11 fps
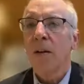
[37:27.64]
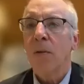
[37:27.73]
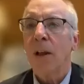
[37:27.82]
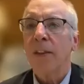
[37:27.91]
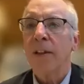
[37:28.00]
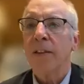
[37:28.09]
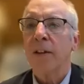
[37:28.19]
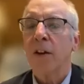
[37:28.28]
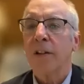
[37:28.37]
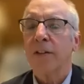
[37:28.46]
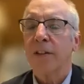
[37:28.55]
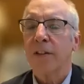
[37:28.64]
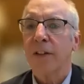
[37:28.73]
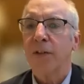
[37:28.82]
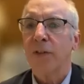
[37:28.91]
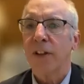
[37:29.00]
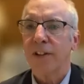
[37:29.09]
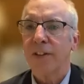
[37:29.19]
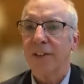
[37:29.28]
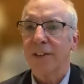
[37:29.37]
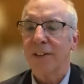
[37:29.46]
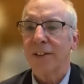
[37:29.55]
Well, I think the causes of the
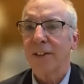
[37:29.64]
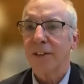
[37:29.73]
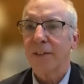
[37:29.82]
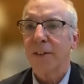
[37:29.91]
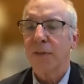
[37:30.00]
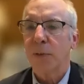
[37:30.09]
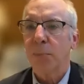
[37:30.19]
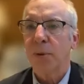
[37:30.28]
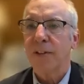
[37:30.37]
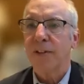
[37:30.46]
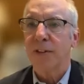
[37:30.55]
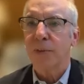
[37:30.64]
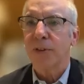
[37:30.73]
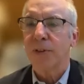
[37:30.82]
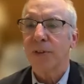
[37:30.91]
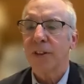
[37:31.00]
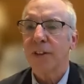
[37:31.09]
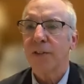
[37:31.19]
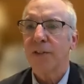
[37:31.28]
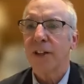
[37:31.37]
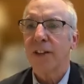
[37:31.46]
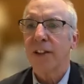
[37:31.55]
inflation in different places were certainly
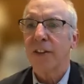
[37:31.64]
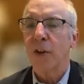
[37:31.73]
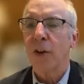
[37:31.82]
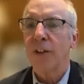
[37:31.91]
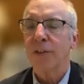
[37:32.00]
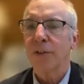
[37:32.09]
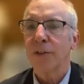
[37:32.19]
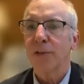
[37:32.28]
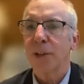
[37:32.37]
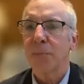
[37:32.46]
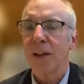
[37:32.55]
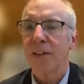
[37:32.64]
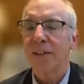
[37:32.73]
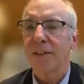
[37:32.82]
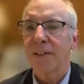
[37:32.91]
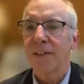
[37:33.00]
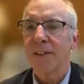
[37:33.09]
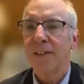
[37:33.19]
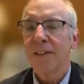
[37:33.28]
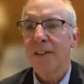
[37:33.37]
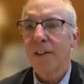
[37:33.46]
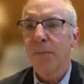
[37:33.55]
different. I think in the U.S. it was really about
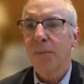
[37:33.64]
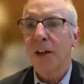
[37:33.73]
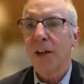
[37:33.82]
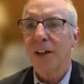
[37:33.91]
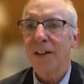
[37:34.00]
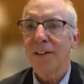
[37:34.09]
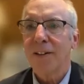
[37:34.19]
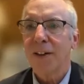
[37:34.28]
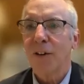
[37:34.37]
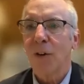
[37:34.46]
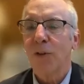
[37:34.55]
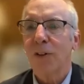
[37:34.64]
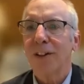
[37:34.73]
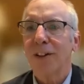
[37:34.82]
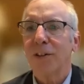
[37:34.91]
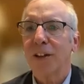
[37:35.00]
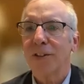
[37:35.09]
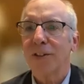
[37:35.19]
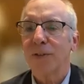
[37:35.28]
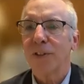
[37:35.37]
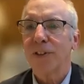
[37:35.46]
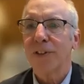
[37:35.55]
uh, uh, overly aggressive
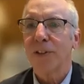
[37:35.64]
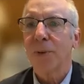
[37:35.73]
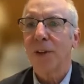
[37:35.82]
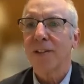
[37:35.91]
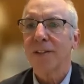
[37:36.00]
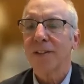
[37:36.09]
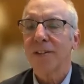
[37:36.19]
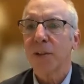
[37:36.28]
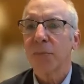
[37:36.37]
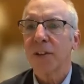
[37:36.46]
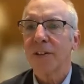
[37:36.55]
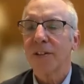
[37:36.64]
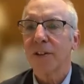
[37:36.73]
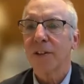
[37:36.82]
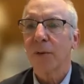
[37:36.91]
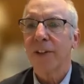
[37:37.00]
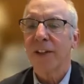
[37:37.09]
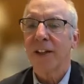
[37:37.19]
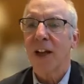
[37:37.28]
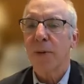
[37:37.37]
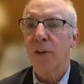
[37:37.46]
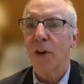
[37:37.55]
fiscal policy stimulus, so that when the
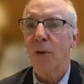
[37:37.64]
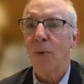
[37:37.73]
economy